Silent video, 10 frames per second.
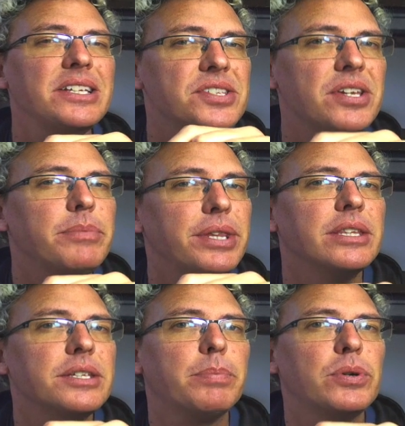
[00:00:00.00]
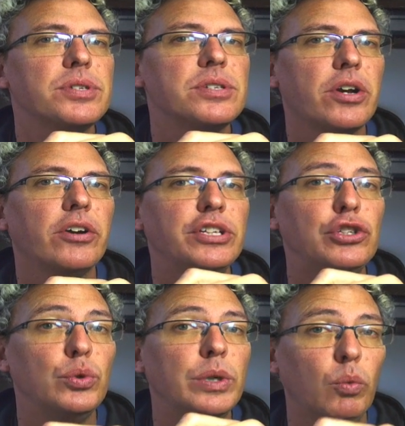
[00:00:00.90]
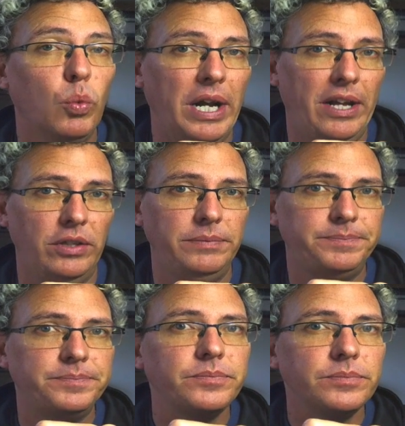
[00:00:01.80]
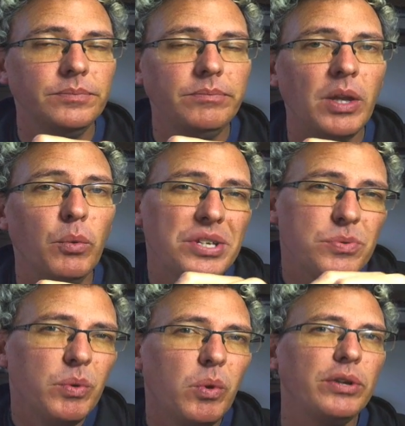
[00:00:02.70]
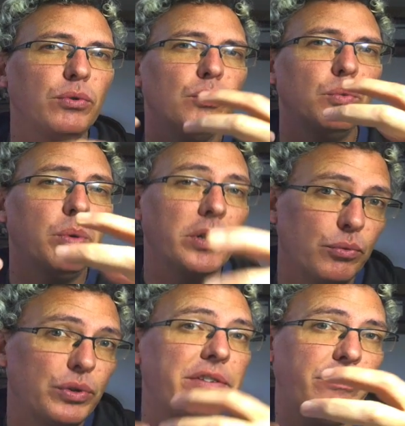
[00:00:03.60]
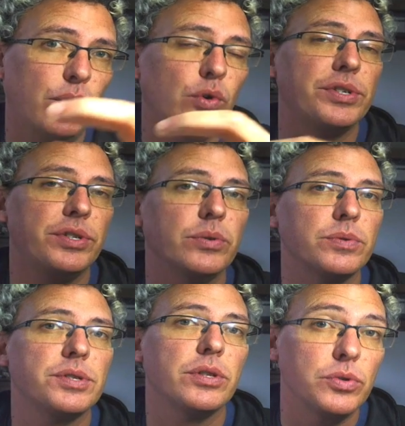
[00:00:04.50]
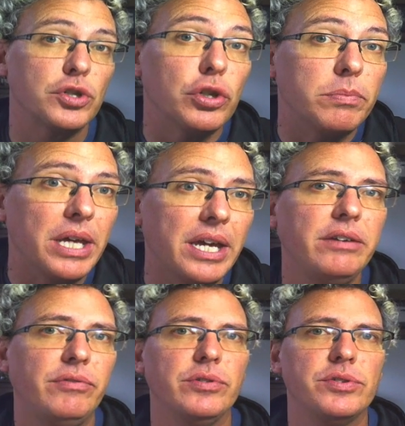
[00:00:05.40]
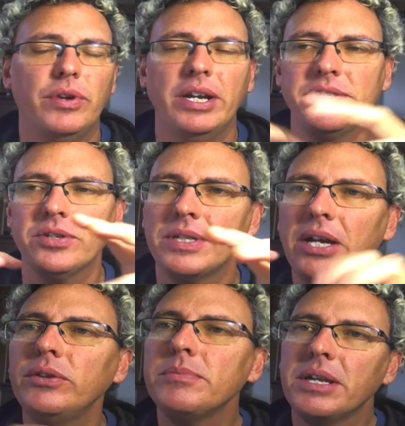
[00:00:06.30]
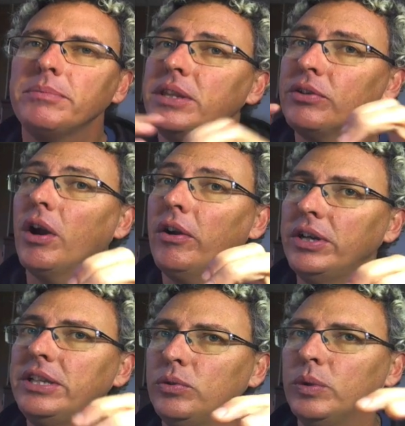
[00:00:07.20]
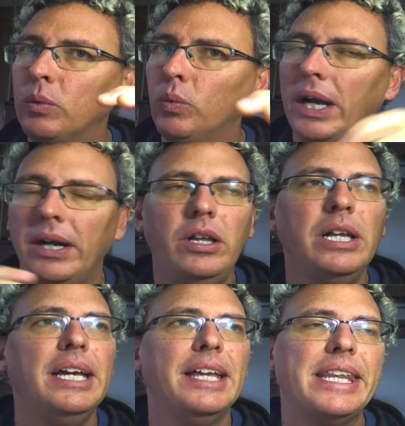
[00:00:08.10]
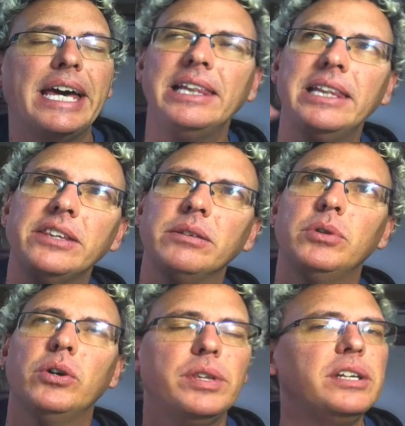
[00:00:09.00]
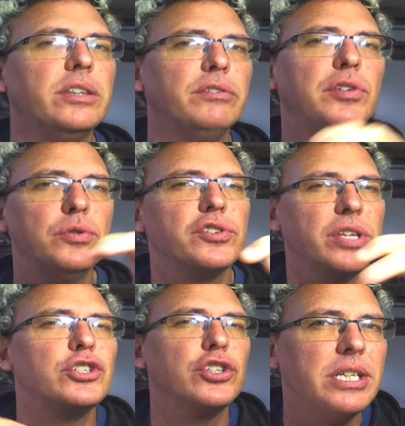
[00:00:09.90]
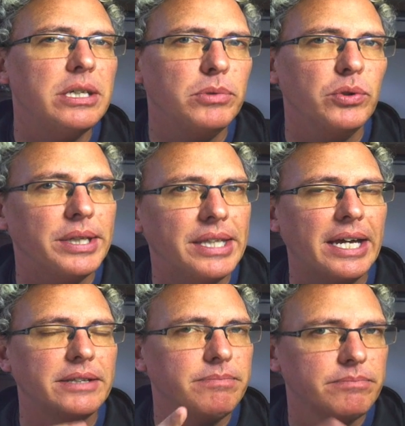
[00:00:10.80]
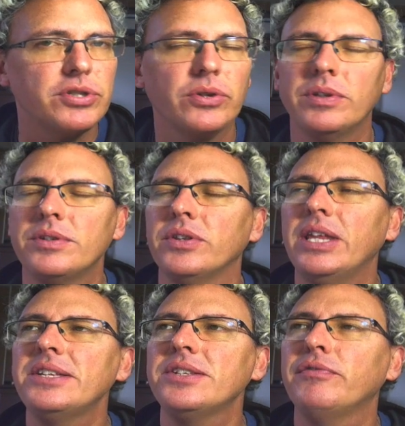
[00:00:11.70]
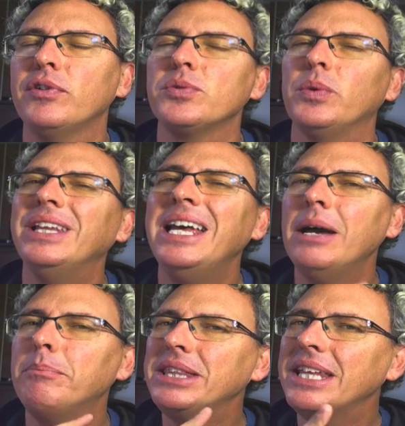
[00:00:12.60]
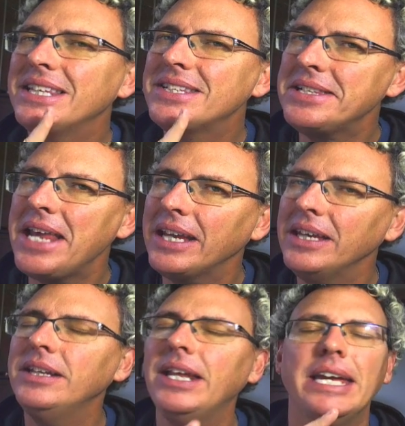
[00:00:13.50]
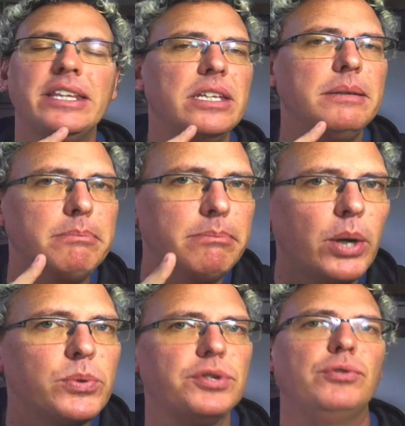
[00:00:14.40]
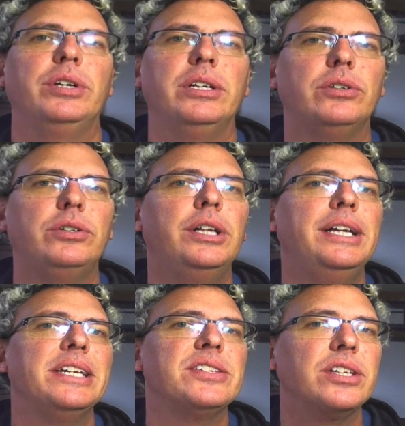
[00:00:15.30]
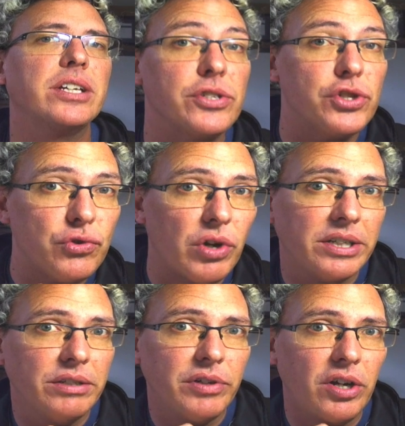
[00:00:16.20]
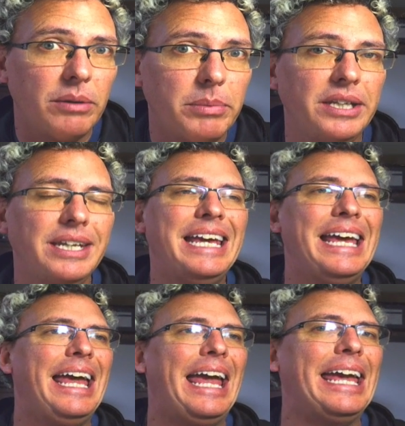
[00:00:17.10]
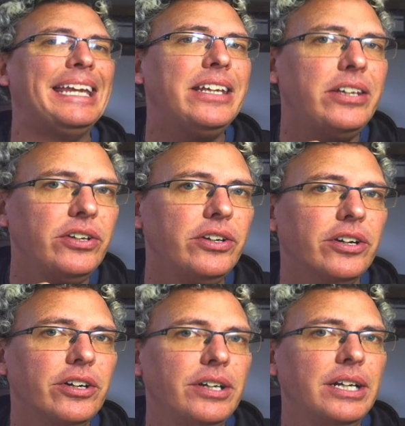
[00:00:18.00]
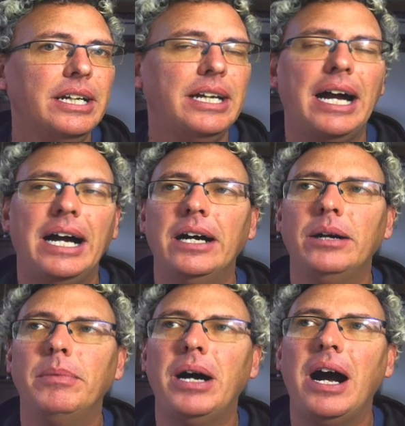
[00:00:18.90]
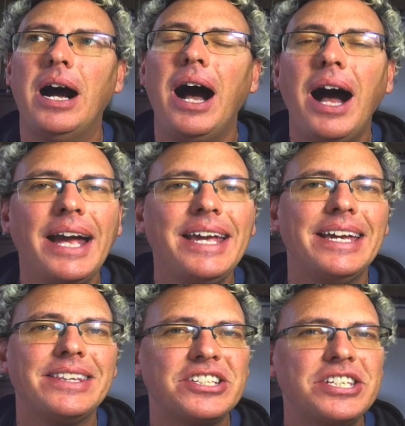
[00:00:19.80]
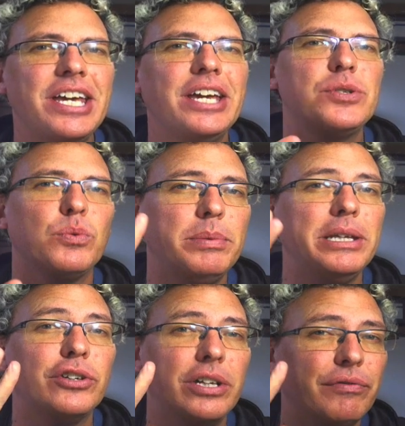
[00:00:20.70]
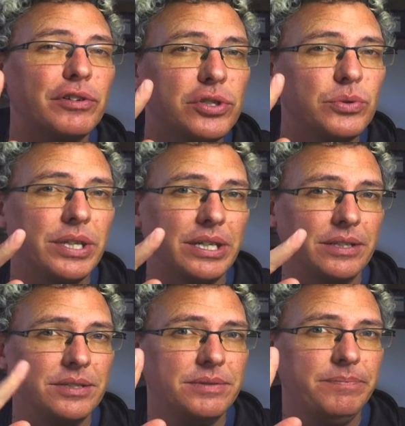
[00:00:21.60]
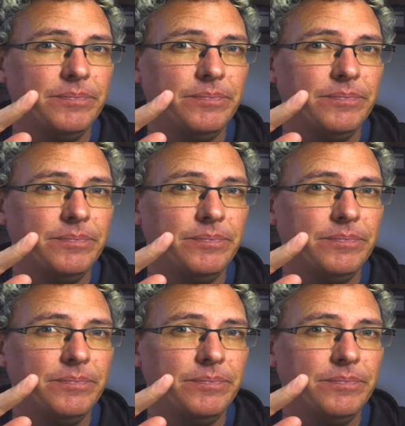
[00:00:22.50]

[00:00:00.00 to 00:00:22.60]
something this person's already doing well because we want to we want to reinforce those those good behaviors, right? So tell them something they're already doing well. That'll let them know that in the future they should keep doing that. So so that's the first one. But then the second and the most critical is the constructive comment. And here, um, I and the TAs will be looking for two things.